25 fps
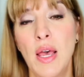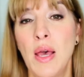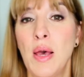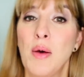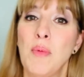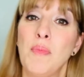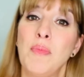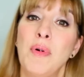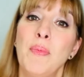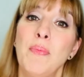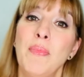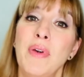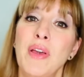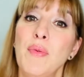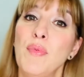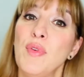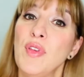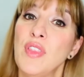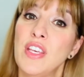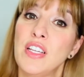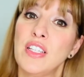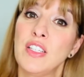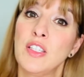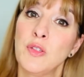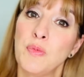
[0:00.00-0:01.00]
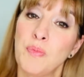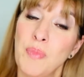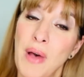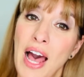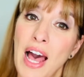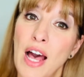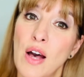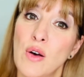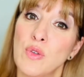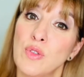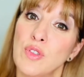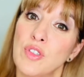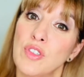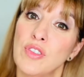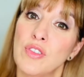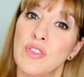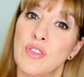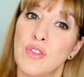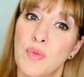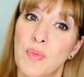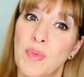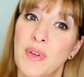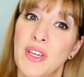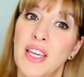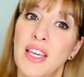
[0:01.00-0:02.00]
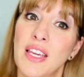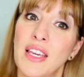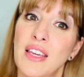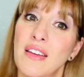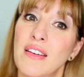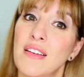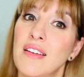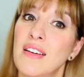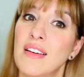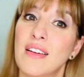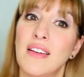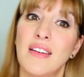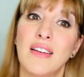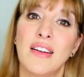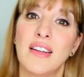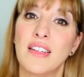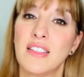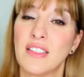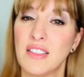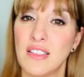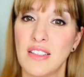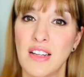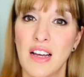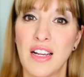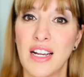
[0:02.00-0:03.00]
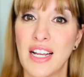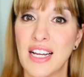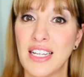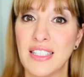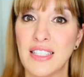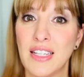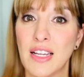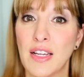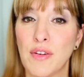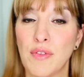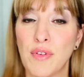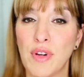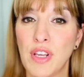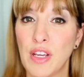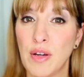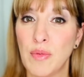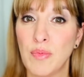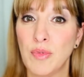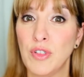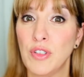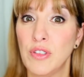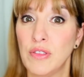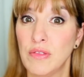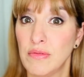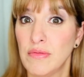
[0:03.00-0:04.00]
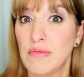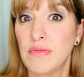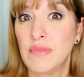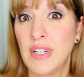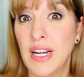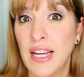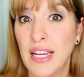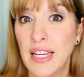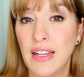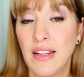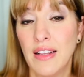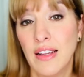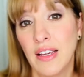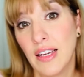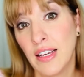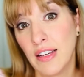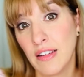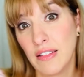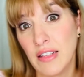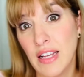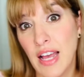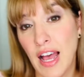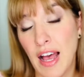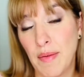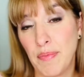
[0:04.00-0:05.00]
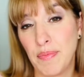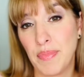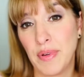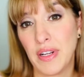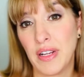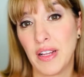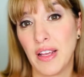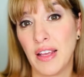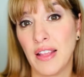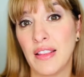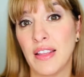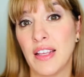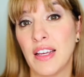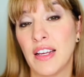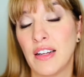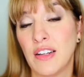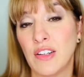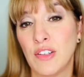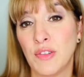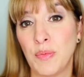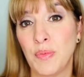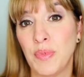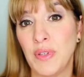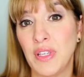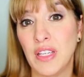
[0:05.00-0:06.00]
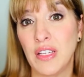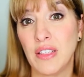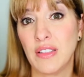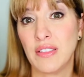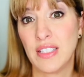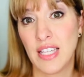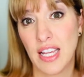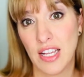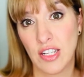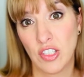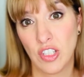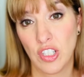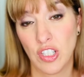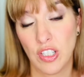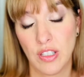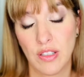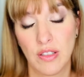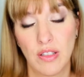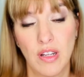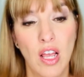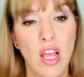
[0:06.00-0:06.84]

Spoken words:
but maybe the spouse to be is not as agreeable, right? It could happen, and there could be tension.